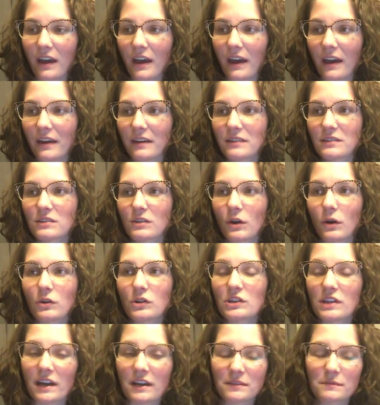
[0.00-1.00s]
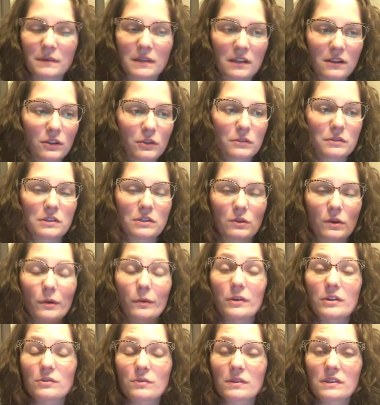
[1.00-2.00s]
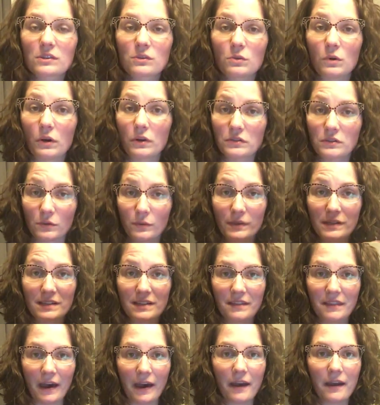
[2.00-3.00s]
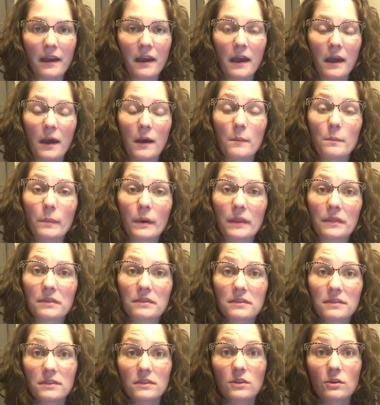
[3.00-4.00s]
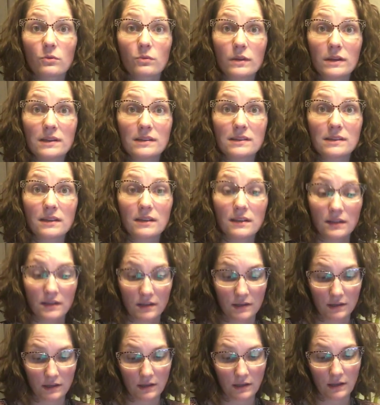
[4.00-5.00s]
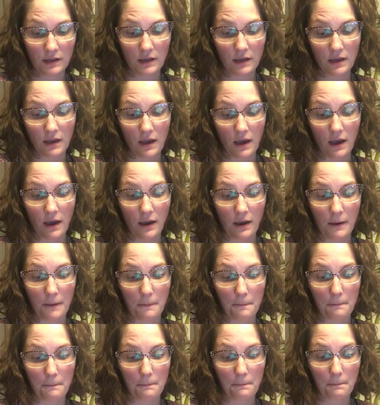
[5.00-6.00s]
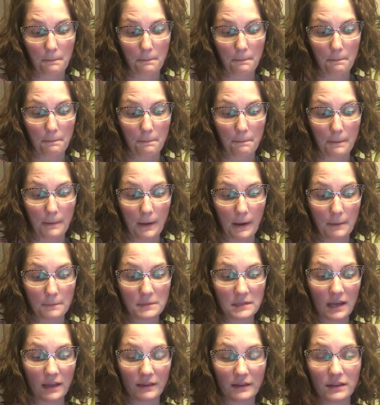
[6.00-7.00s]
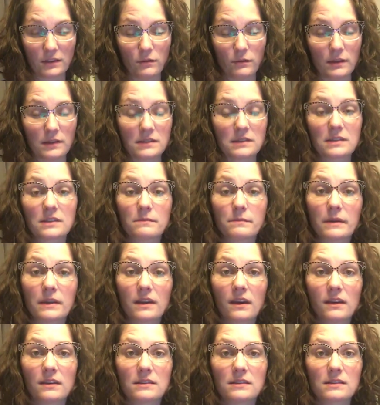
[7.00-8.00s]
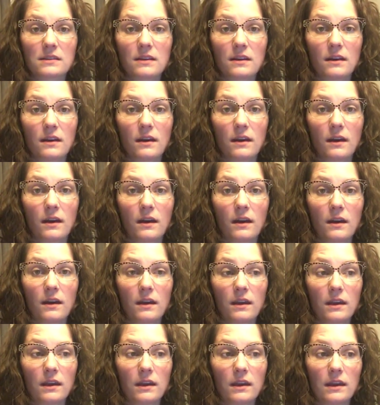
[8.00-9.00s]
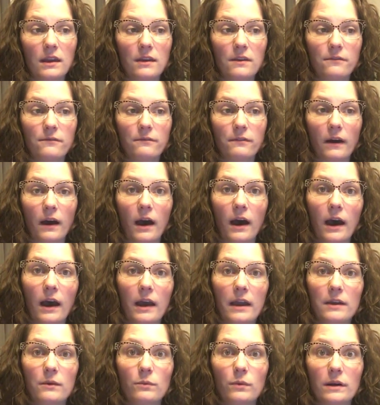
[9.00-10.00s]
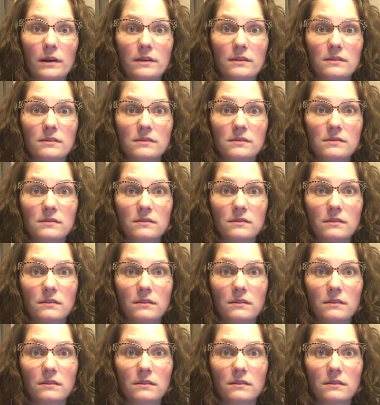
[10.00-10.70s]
And so she asked me to close the door, which was cool. So we did that. But the reason um, I'm telling you this is because if I was